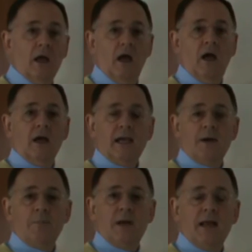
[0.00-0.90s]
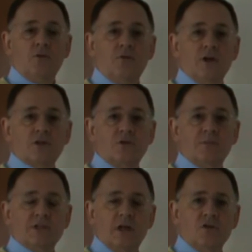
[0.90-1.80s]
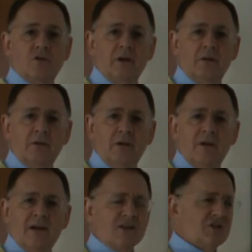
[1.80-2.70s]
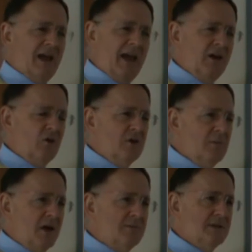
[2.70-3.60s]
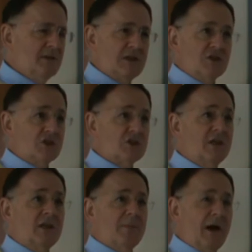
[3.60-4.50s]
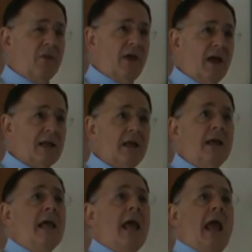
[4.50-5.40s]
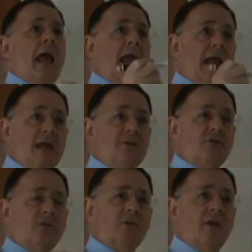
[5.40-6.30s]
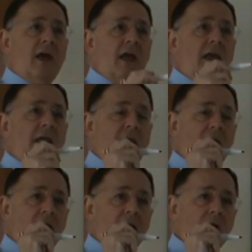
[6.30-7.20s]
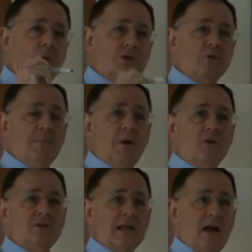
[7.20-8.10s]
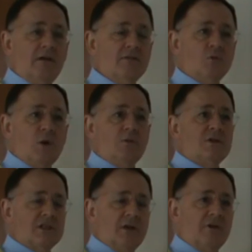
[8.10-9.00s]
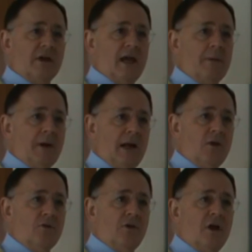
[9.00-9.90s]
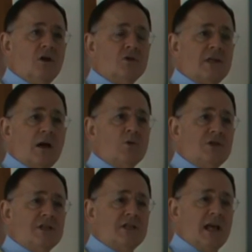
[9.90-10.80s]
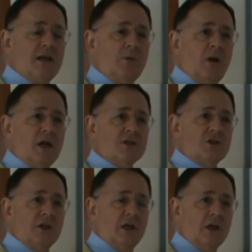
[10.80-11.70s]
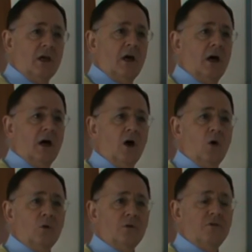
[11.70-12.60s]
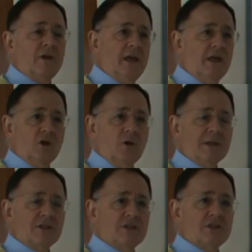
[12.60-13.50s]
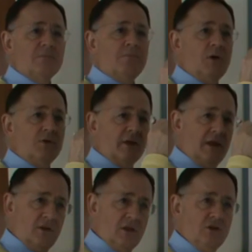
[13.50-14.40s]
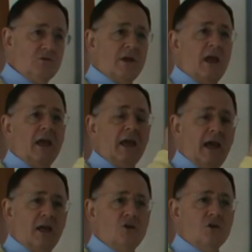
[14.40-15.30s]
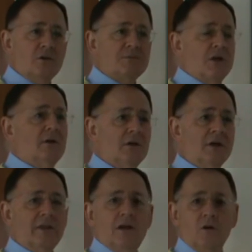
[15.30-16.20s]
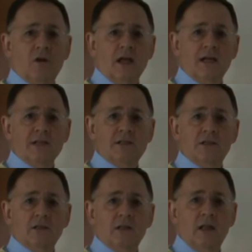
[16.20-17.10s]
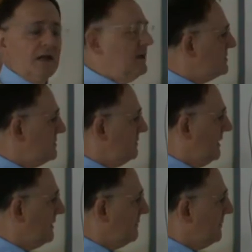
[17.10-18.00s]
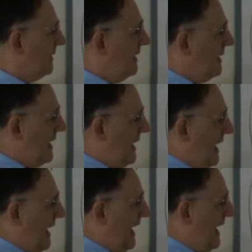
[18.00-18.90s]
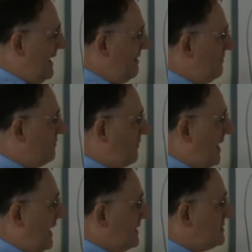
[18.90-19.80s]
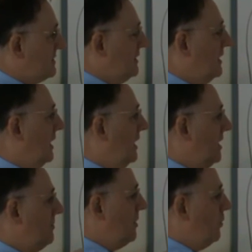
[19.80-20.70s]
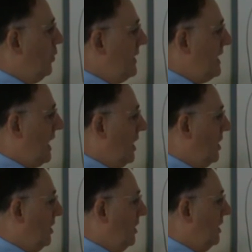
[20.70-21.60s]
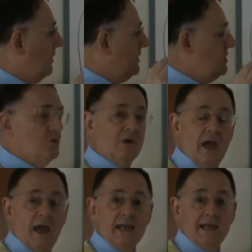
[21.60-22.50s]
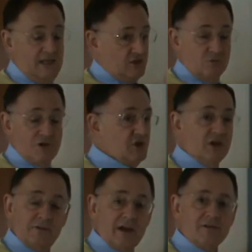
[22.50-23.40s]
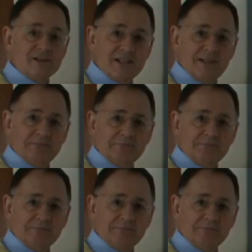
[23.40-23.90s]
capital outflows from this country. So hang on a moment, let's just think about that. If they were to impose tariffs, we would suffer capital outflows. That would destabilise the whole of the economic system, both in the UK and Europe, so they're not likely to do that. In fact, the UK is a reserve currency.